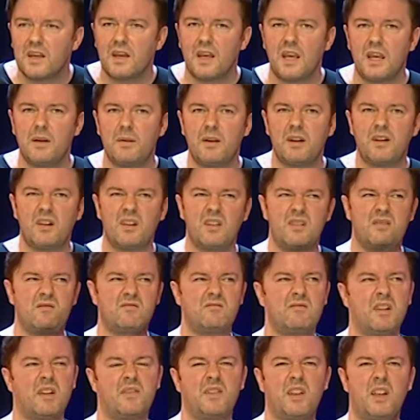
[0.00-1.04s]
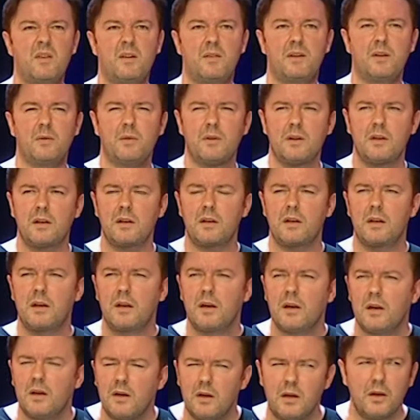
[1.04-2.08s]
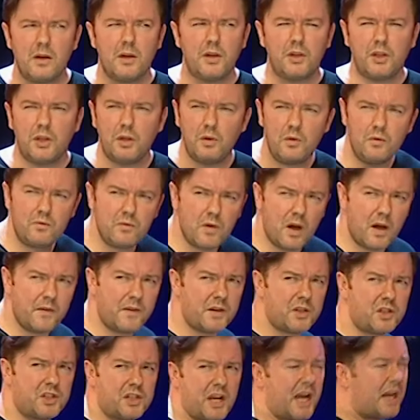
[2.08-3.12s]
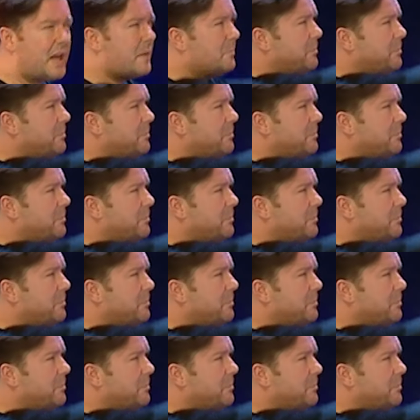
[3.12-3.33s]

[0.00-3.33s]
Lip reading: He went, "I'd have the other way." I went, "You'd rather shag a